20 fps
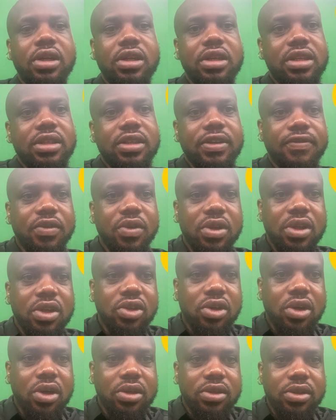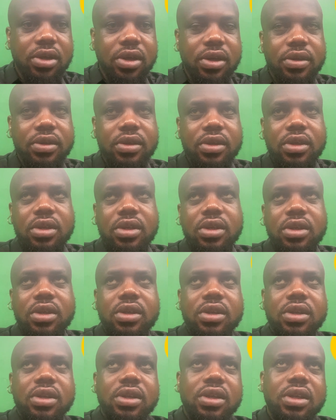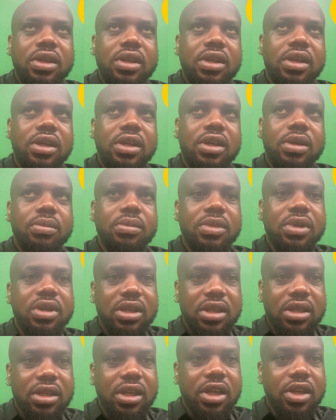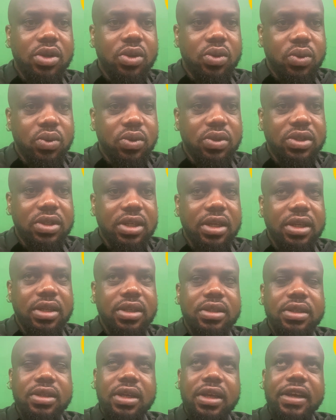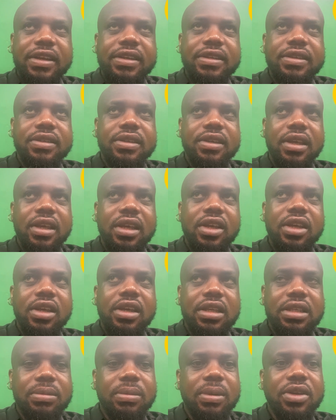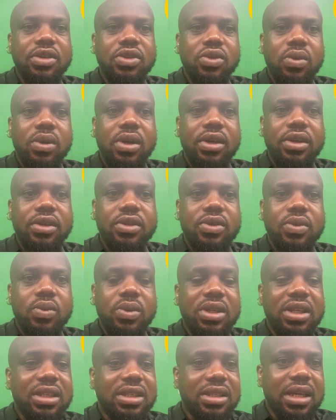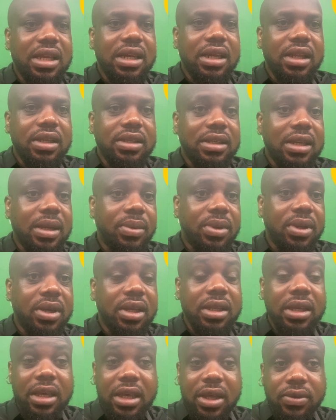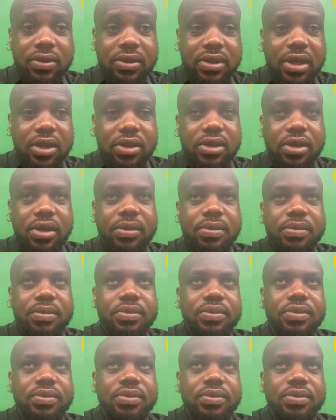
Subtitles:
I interviewed a doctor in Enugu State, and he explained to us what exactly is happening in the health sector,